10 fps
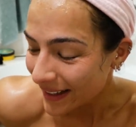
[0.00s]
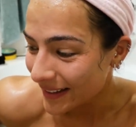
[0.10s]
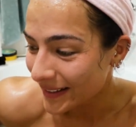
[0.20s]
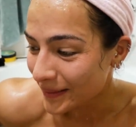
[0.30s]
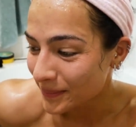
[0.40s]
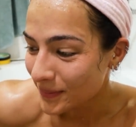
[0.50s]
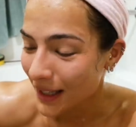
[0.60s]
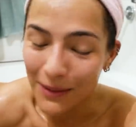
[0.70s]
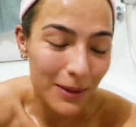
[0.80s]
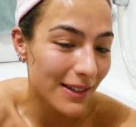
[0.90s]
Um,
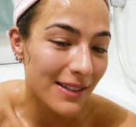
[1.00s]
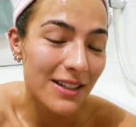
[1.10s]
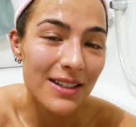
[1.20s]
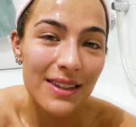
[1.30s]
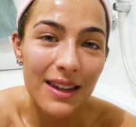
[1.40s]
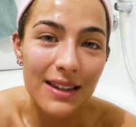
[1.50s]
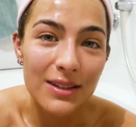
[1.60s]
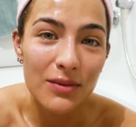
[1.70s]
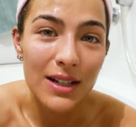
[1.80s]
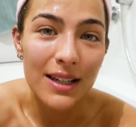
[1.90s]
yeah, because I just think
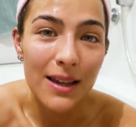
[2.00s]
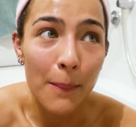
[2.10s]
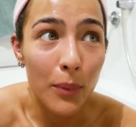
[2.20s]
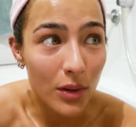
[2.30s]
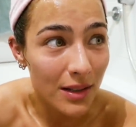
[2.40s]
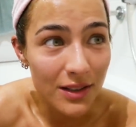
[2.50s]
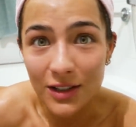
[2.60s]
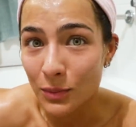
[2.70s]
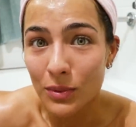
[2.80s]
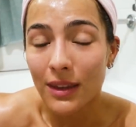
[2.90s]
it's really important
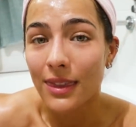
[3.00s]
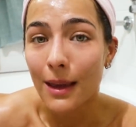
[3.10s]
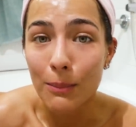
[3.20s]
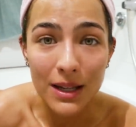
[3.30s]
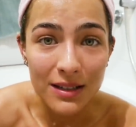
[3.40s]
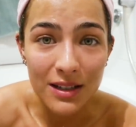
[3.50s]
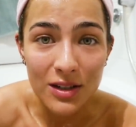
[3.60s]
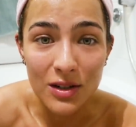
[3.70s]
to spread that message.